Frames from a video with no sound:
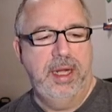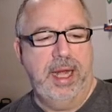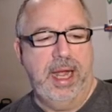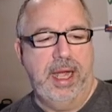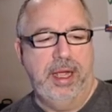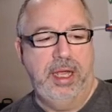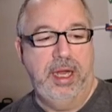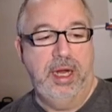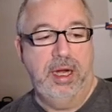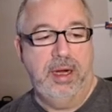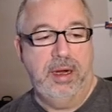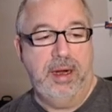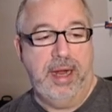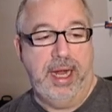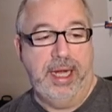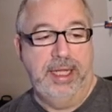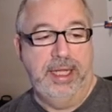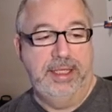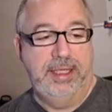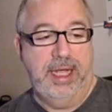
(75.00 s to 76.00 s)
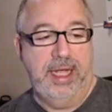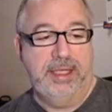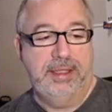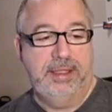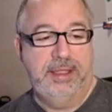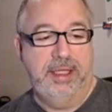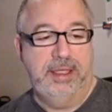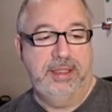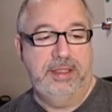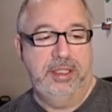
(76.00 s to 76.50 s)
Now here I could
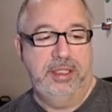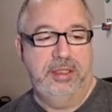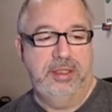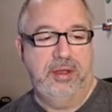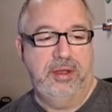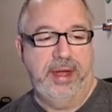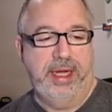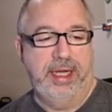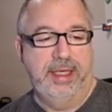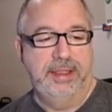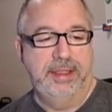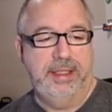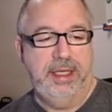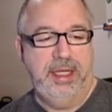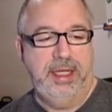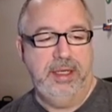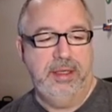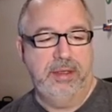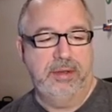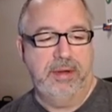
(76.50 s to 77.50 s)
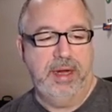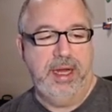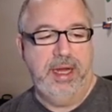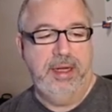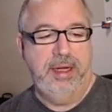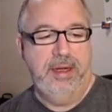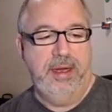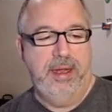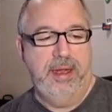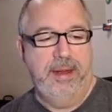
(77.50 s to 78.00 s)
test this just so I can see it,
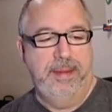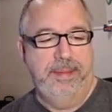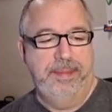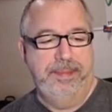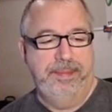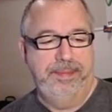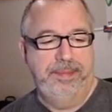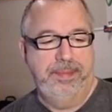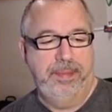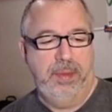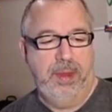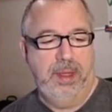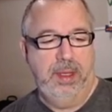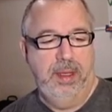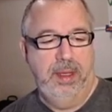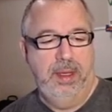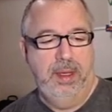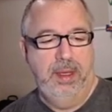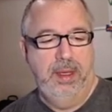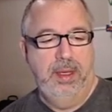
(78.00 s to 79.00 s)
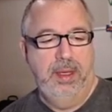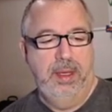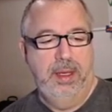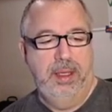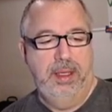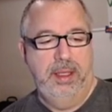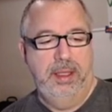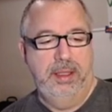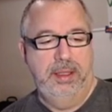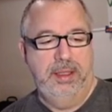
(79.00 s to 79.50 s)
right? Um,
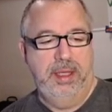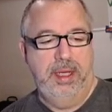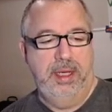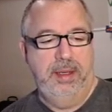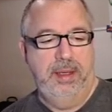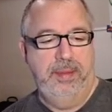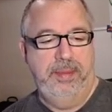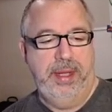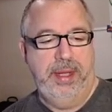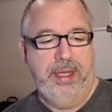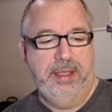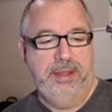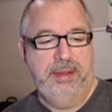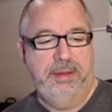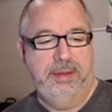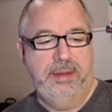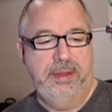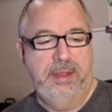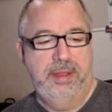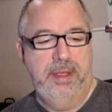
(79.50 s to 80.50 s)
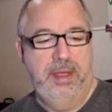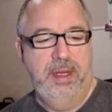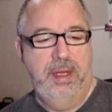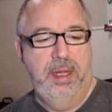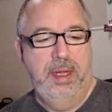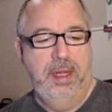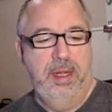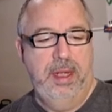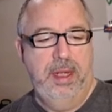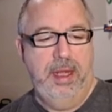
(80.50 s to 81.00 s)
set and paste.
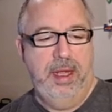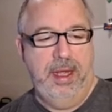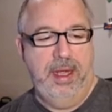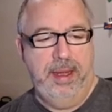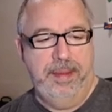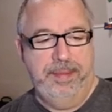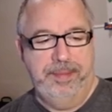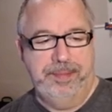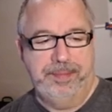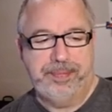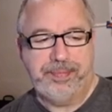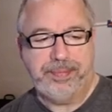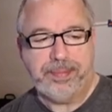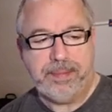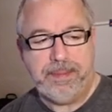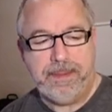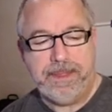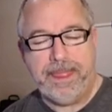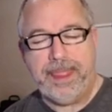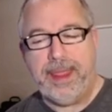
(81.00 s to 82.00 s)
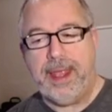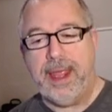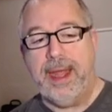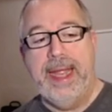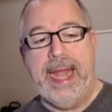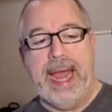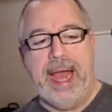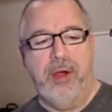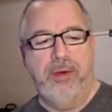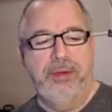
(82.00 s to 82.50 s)
Um,
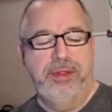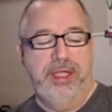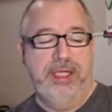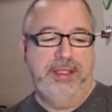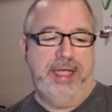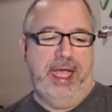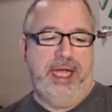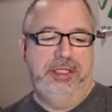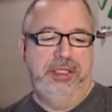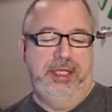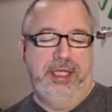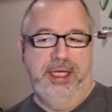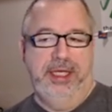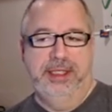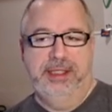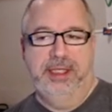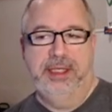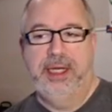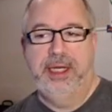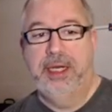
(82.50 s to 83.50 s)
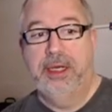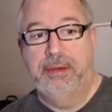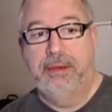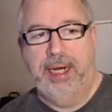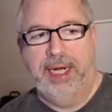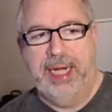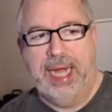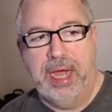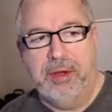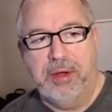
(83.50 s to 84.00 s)
now this actually isn't needed
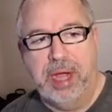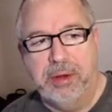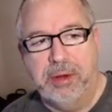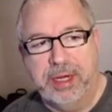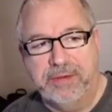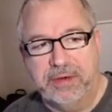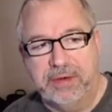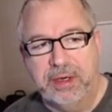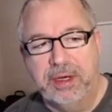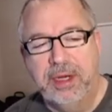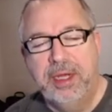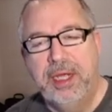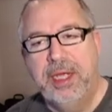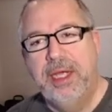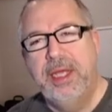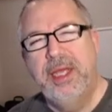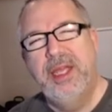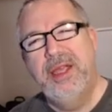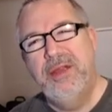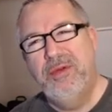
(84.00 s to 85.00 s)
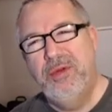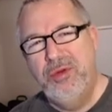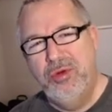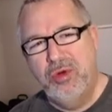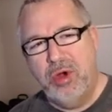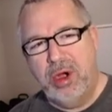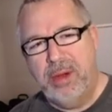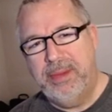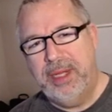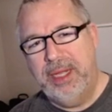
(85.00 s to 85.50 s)
right now. However,
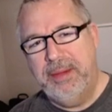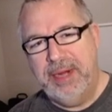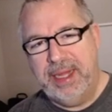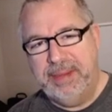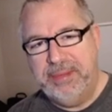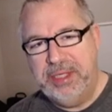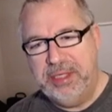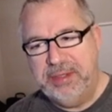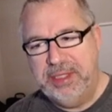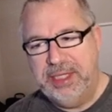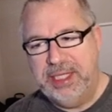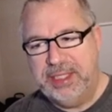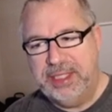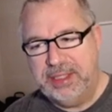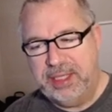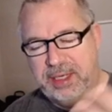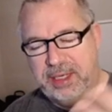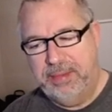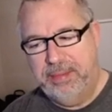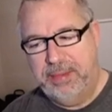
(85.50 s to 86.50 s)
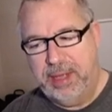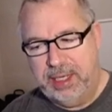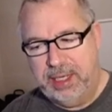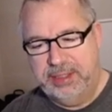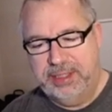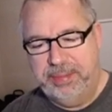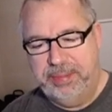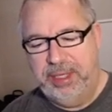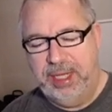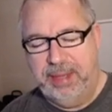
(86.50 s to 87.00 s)
normally when I'm doing this on, a,
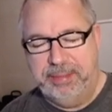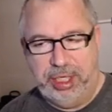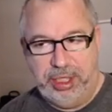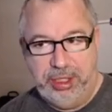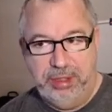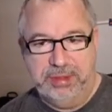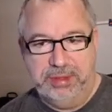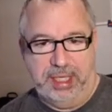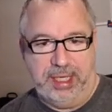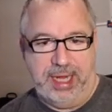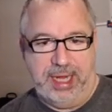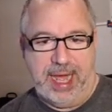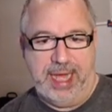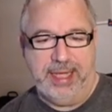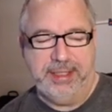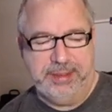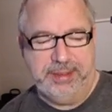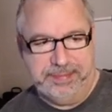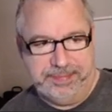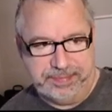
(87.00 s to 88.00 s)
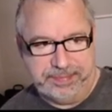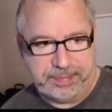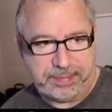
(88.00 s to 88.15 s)
on something I'm going to use a lot,